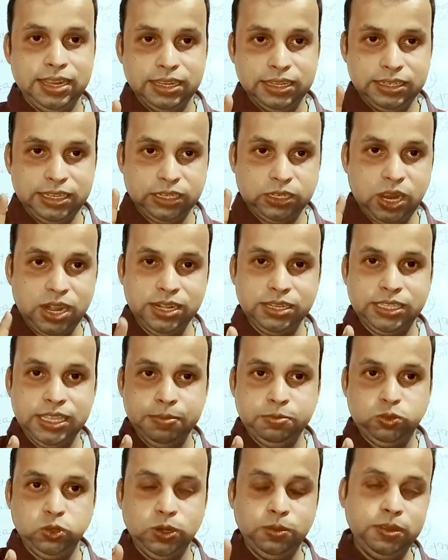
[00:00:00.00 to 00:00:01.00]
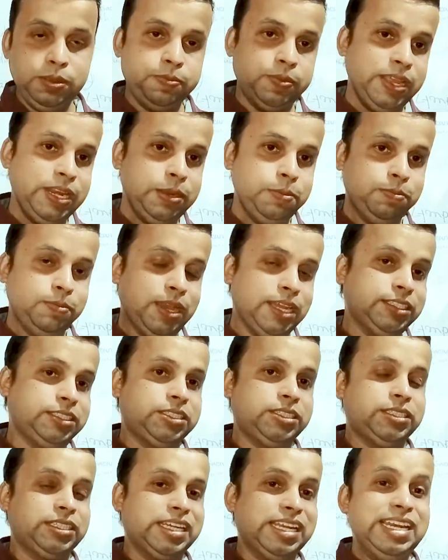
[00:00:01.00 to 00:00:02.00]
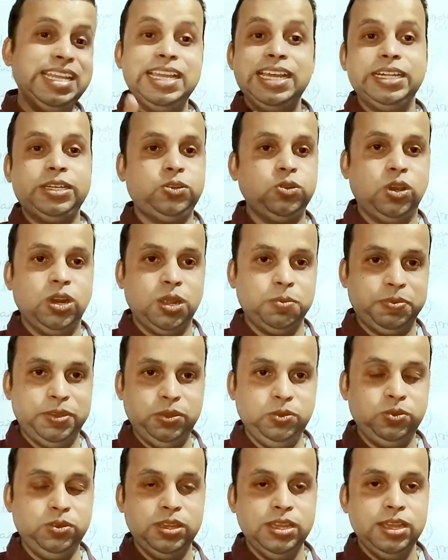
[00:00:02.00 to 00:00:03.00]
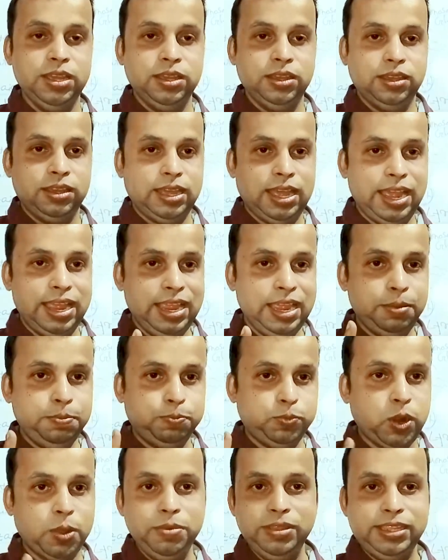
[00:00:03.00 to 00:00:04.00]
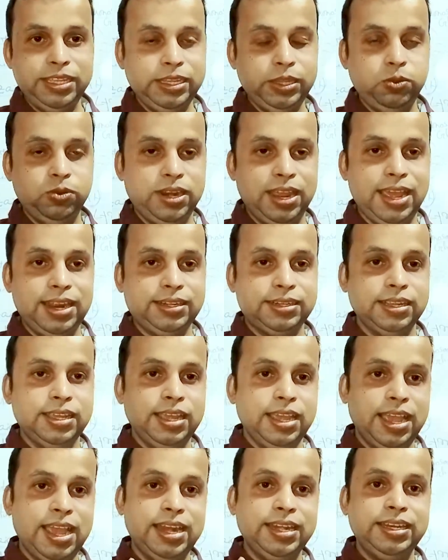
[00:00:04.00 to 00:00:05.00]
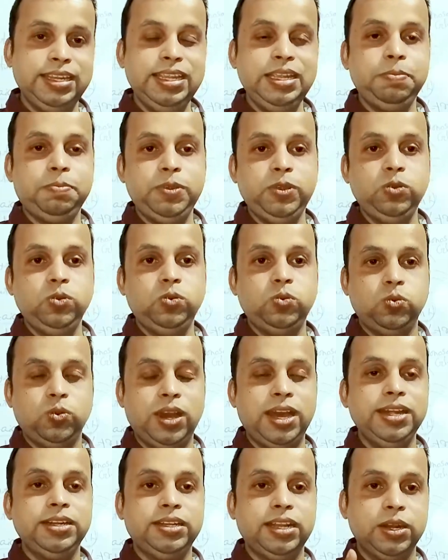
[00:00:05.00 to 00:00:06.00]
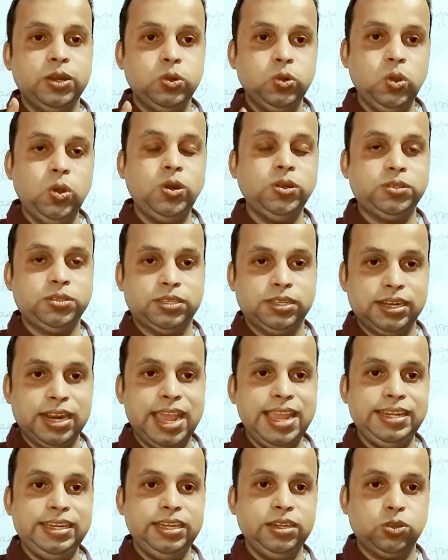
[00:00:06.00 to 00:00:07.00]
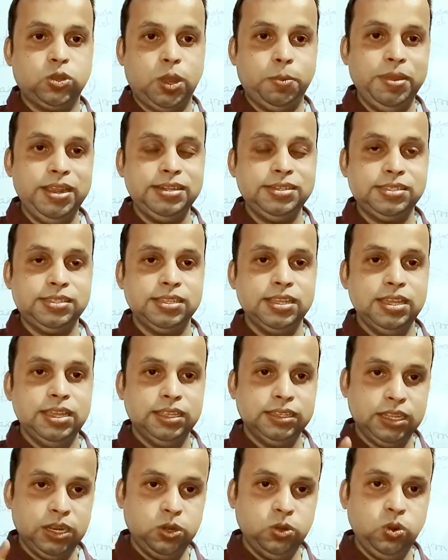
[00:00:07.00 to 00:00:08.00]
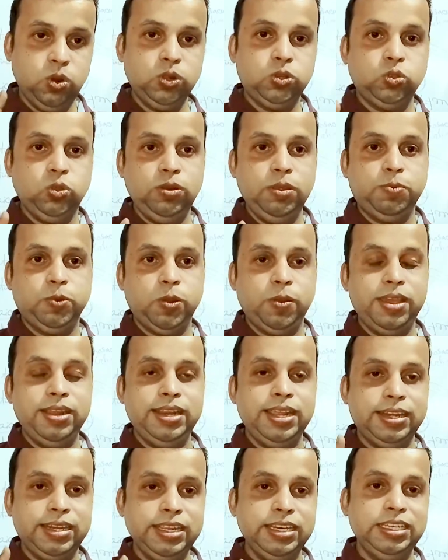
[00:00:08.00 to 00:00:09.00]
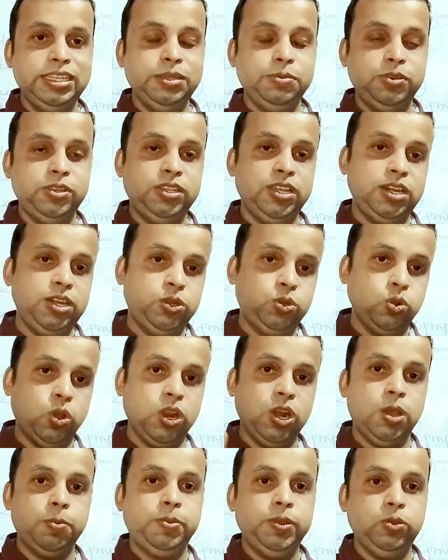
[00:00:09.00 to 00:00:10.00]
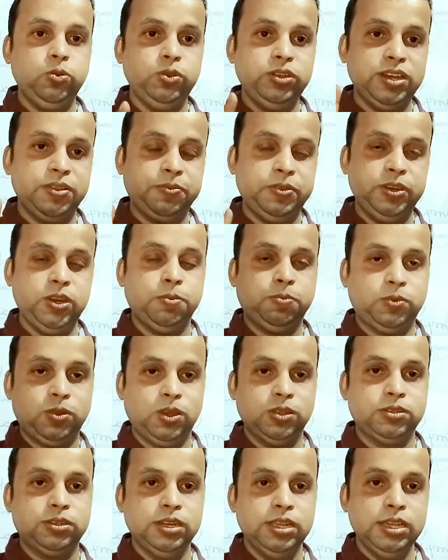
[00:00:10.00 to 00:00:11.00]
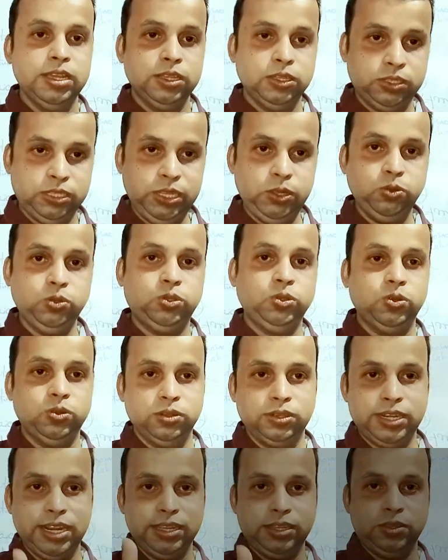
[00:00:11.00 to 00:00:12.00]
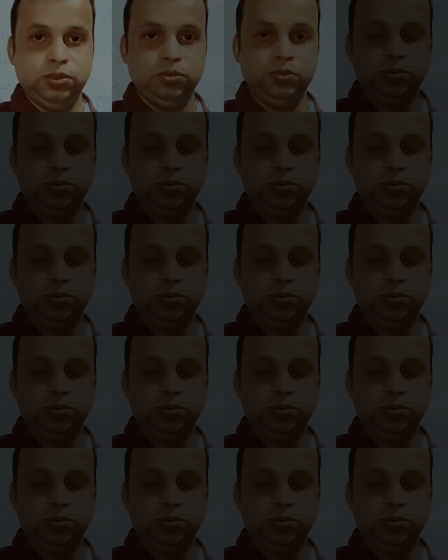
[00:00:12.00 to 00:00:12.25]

the concept will be very much clear to all of you, I am promising you that, and if you want the notes, write in comments, the notes will be provided individually to all of you in a free of cost. See you soon. Thank you.